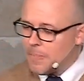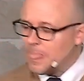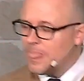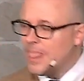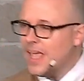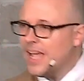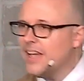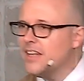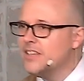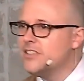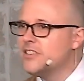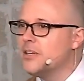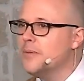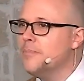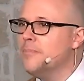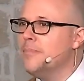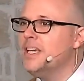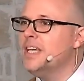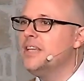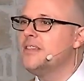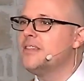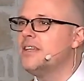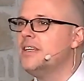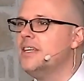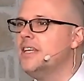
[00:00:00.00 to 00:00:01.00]
and to
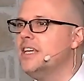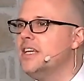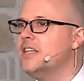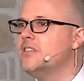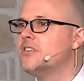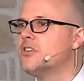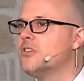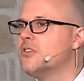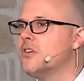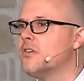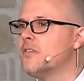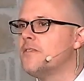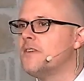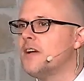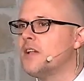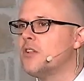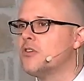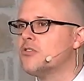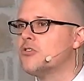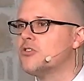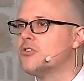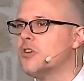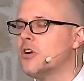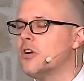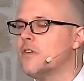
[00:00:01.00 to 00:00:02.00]
meet the needs of their fellow
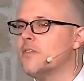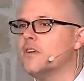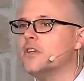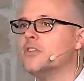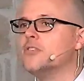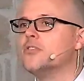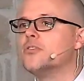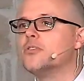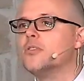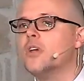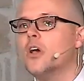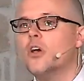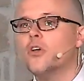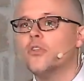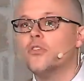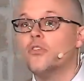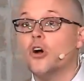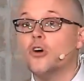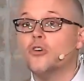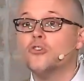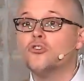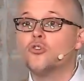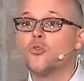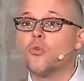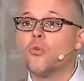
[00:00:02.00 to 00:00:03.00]
servants,
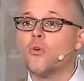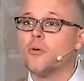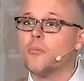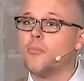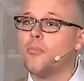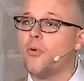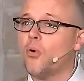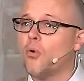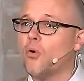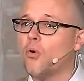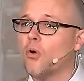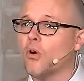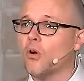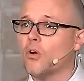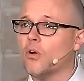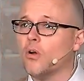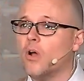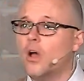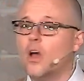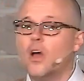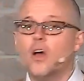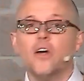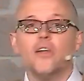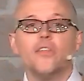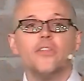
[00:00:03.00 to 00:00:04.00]
those who are poor,
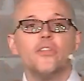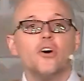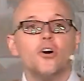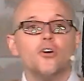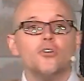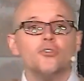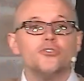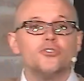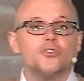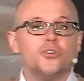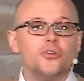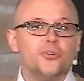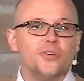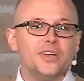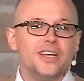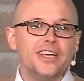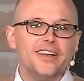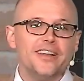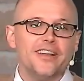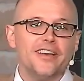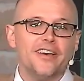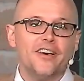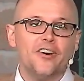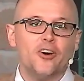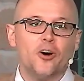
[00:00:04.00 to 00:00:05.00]
those who need
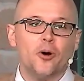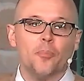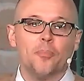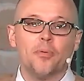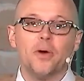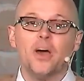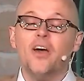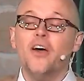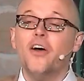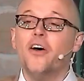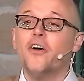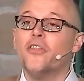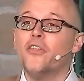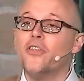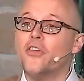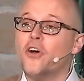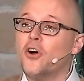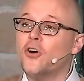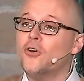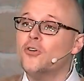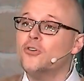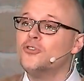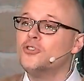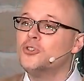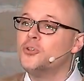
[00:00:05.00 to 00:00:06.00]
help,
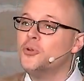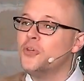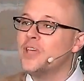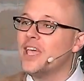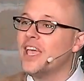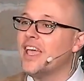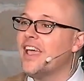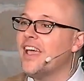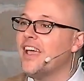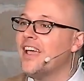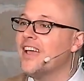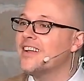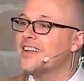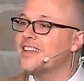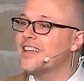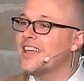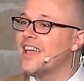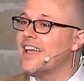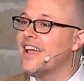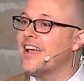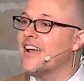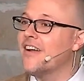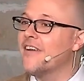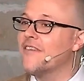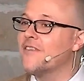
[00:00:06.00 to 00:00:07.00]
those who can't
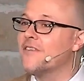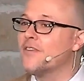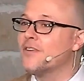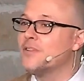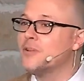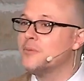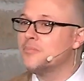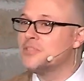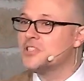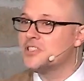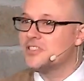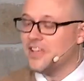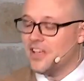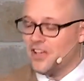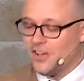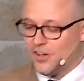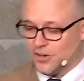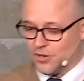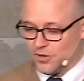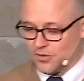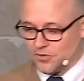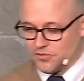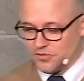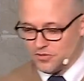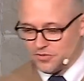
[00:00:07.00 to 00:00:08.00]
care for
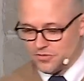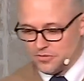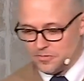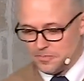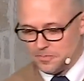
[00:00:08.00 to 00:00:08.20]
themselves.